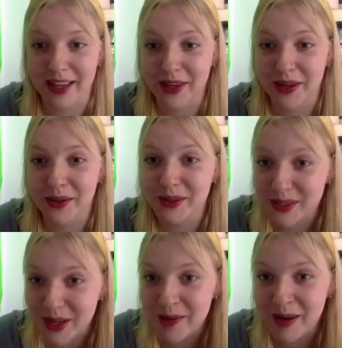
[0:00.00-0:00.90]
you
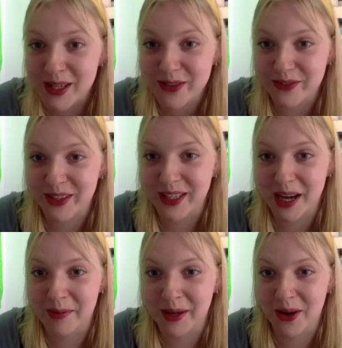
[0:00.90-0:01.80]
so much for
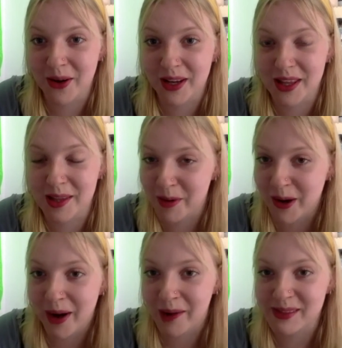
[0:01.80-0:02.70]
coming on the
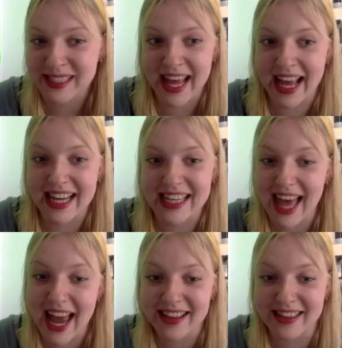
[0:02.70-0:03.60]
programme today. Is
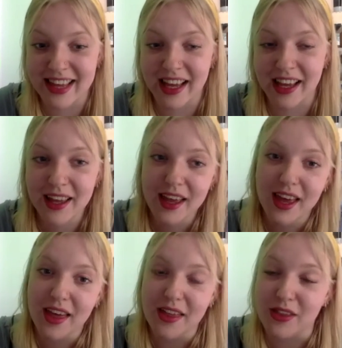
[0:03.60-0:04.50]
there anything
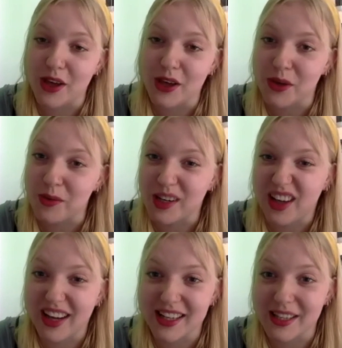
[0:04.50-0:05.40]
that you would
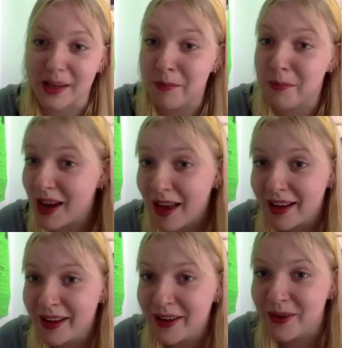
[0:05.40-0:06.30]
like to
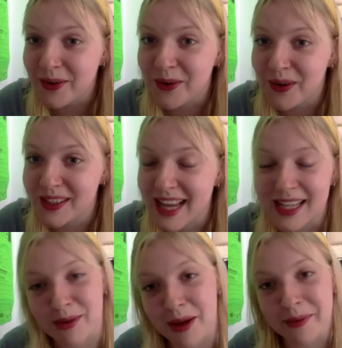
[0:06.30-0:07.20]
plug or tell
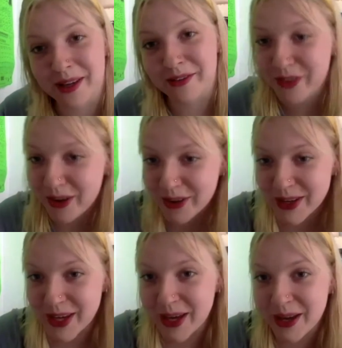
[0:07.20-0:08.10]
us where we can follow
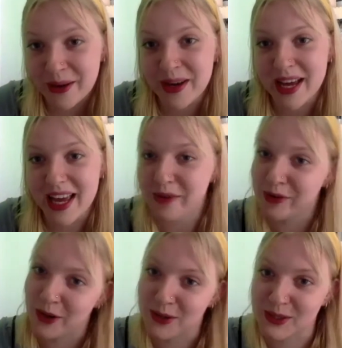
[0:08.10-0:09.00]
you if
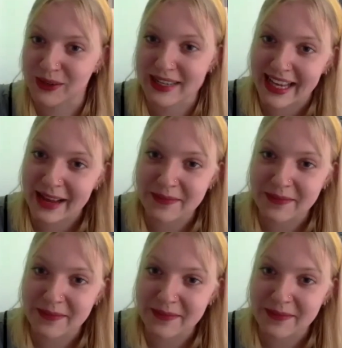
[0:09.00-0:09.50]
we're not already?